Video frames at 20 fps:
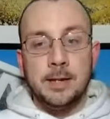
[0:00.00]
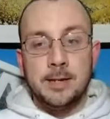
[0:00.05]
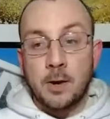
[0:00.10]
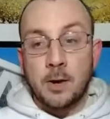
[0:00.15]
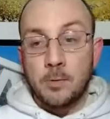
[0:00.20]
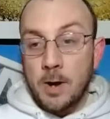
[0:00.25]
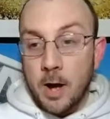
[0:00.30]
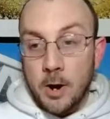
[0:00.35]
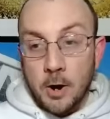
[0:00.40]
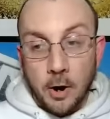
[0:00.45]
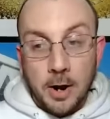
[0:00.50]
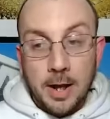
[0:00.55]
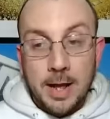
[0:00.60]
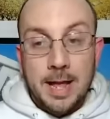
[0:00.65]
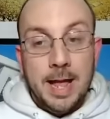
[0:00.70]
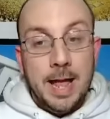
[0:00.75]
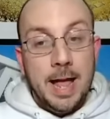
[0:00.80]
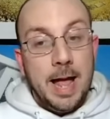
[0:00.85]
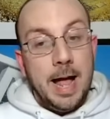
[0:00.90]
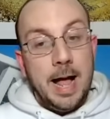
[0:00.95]
DeAndre Hunter
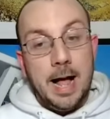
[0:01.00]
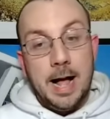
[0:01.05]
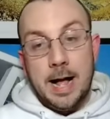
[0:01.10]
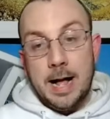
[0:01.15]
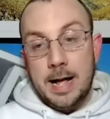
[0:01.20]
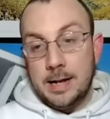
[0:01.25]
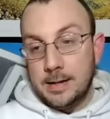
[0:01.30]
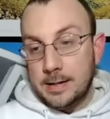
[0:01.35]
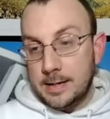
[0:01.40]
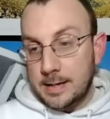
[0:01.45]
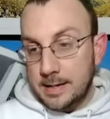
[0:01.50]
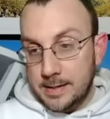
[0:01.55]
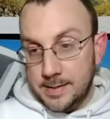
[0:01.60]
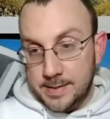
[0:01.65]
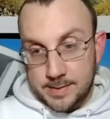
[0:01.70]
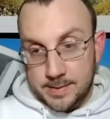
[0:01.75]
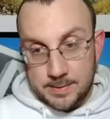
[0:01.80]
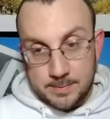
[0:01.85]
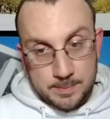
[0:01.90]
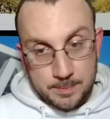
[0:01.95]

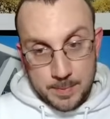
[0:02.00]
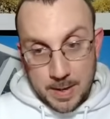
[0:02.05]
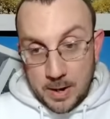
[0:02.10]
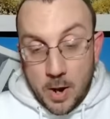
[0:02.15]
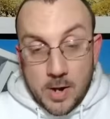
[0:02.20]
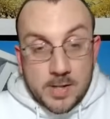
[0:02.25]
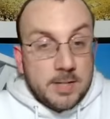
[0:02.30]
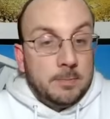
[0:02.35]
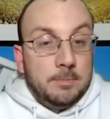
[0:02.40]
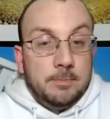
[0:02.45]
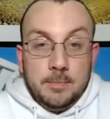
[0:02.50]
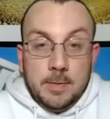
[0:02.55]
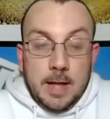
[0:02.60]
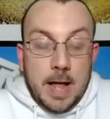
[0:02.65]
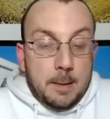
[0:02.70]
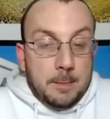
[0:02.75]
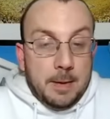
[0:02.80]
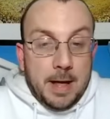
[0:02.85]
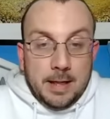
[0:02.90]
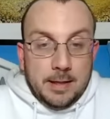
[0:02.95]
has been awesome.
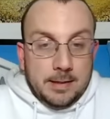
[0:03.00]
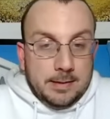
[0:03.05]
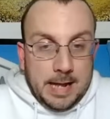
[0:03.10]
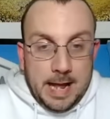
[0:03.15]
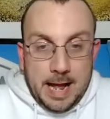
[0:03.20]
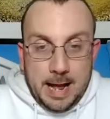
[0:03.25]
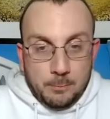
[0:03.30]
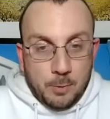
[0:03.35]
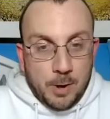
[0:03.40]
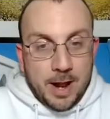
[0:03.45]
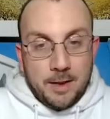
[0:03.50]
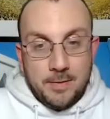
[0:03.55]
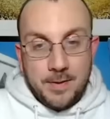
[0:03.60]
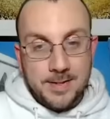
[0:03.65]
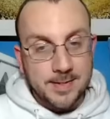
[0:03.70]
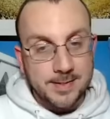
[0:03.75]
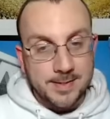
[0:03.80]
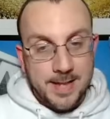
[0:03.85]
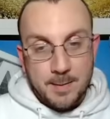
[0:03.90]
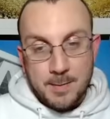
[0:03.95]
I mean, I'm running out of
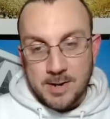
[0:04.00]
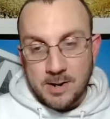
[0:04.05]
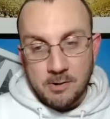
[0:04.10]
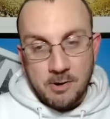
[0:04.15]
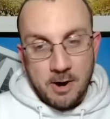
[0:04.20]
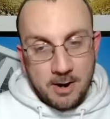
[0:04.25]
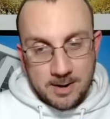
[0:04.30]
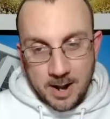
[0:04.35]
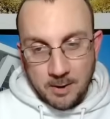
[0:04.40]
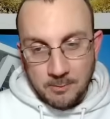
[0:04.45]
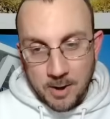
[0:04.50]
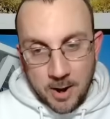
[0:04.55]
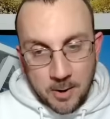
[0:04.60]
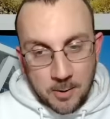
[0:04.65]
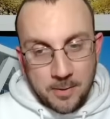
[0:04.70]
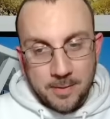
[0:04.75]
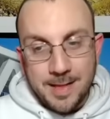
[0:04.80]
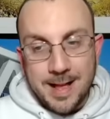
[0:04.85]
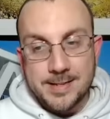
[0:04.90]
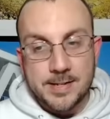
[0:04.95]
things to say about DeAndre
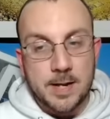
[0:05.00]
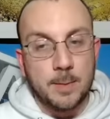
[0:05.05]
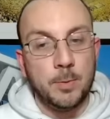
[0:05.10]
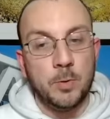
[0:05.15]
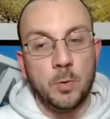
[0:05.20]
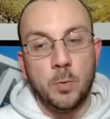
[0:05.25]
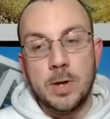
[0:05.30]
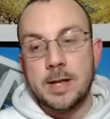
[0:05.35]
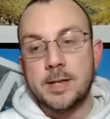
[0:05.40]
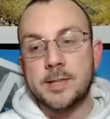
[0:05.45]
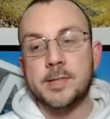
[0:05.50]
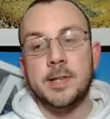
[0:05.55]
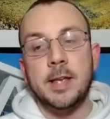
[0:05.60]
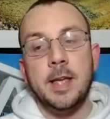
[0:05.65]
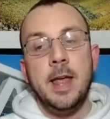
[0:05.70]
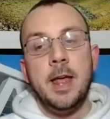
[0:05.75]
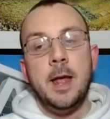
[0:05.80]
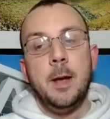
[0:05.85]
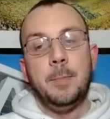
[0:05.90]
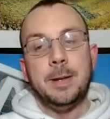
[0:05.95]
Hunter the last couple of weeks.
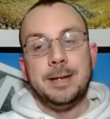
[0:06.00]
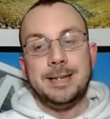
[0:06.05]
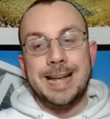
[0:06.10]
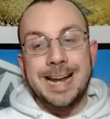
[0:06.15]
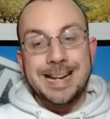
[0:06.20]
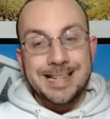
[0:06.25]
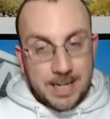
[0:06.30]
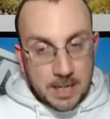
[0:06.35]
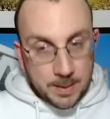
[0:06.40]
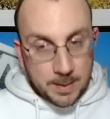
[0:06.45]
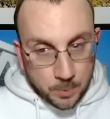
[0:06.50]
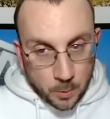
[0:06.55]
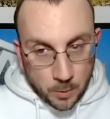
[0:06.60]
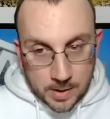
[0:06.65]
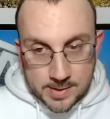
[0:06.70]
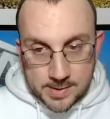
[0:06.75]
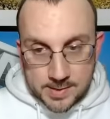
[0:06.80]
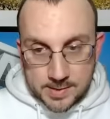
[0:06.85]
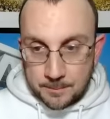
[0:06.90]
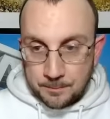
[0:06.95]
But 19
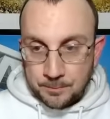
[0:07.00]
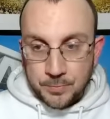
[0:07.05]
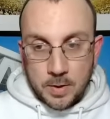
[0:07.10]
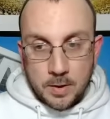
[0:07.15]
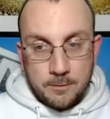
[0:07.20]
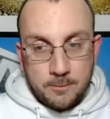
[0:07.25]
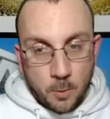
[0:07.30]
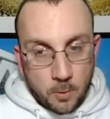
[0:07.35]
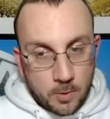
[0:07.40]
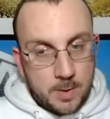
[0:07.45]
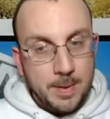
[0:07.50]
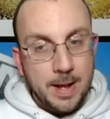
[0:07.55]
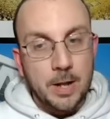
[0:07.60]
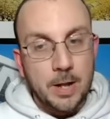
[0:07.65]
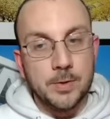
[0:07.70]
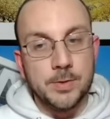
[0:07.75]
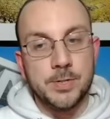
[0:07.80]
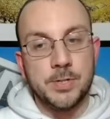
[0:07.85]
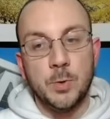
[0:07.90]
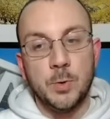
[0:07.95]
points, 4
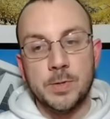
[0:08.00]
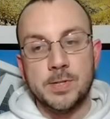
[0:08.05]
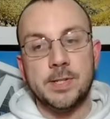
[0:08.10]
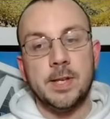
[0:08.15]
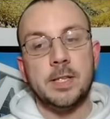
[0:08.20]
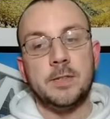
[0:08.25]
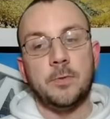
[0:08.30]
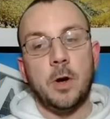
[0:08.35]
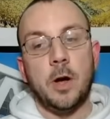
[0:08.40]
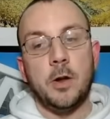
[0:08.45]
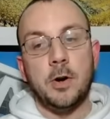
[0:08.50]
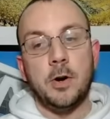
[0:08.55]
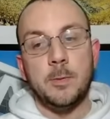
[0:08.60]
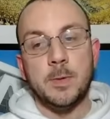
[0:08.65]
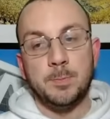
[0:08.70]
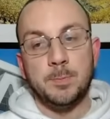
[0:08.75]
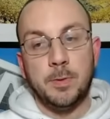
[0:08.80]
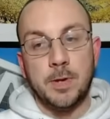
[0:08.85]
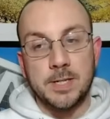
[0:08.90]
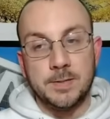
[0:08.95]
rebounds, 2 assists for Hunter. He
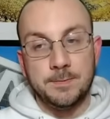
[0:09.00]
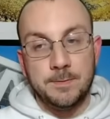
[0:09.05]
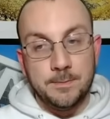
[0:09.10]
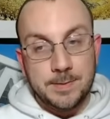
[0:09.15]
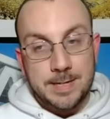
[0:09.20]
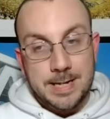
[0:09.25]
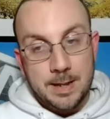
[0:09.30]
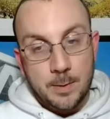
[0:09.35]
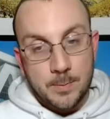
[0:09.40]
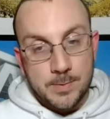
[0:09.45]
was +15.